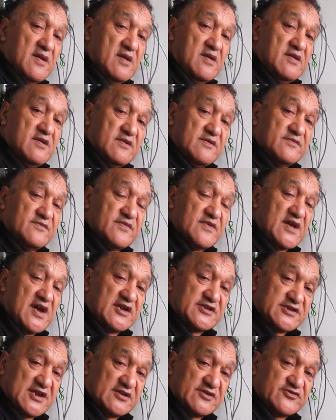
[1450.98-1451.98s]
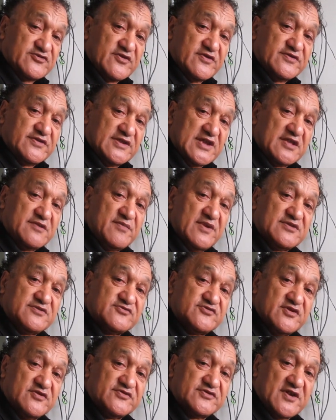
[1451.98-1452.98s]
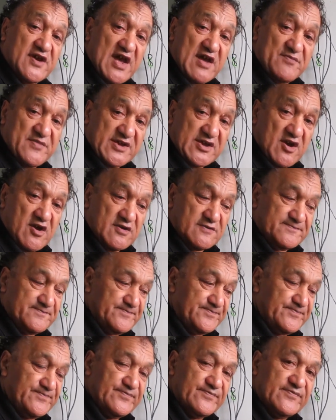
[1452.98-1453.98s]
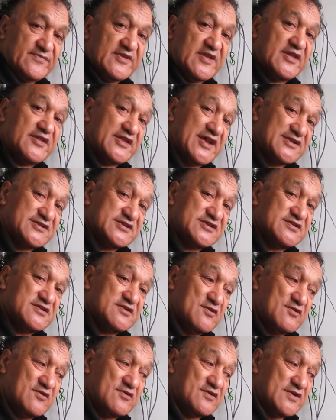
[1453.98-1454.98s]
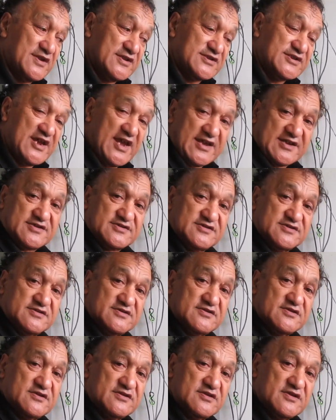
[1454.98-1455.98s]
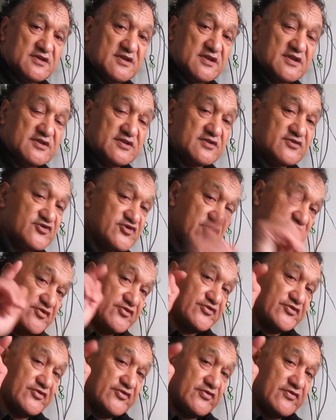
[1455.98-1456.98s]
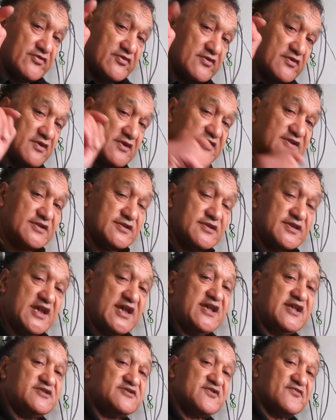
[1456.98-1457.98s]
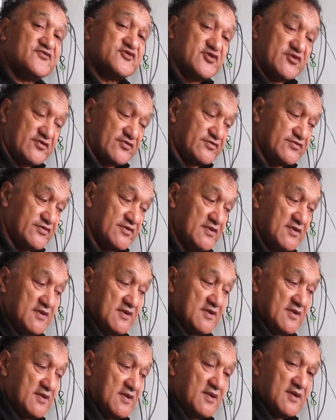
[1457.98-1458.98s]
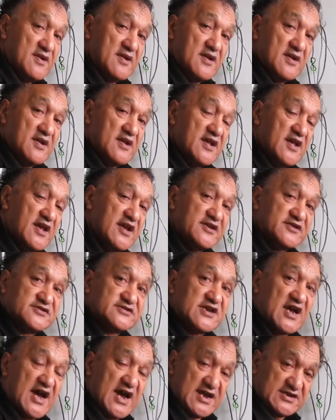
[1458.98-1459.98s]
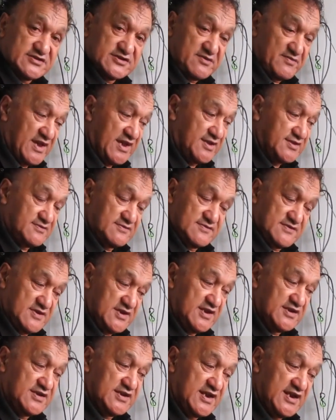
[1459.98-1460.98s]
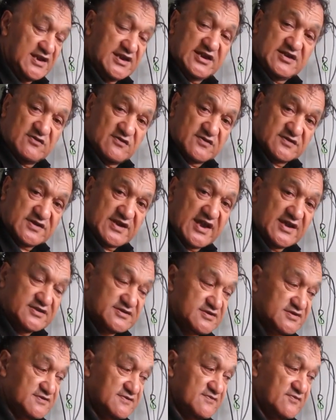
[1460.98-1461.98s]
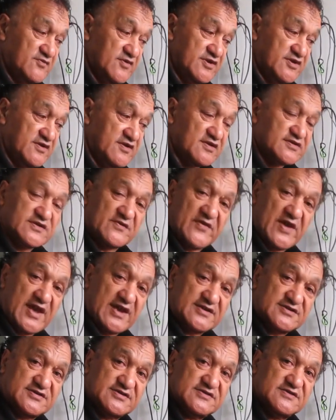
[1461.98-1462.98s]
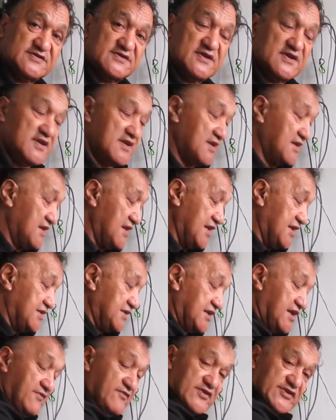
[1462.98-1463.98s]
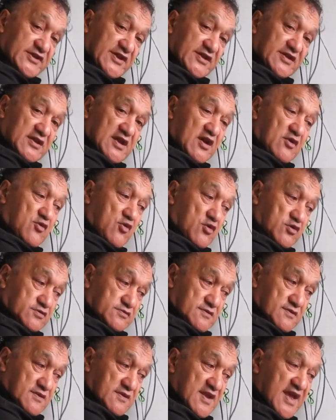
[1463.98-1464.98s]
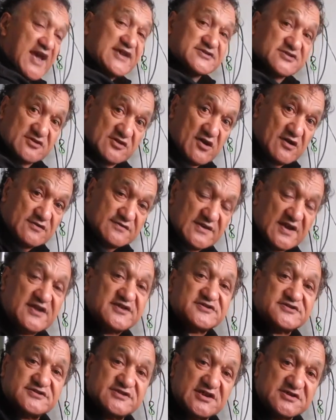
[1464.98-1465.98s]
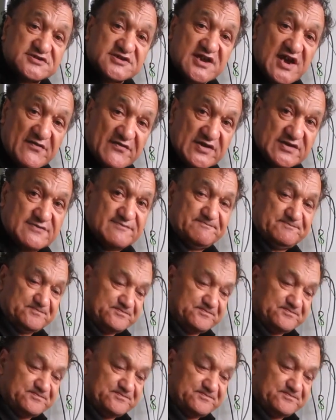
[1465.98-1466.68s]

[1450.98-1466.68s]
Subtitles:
I tell the truth, nothing but the truth, so help me God. And that's all it takes. Truth, deeds of truth, is hard to beat in any court case when you've got the facts, and everything a court hasn't got is discovered.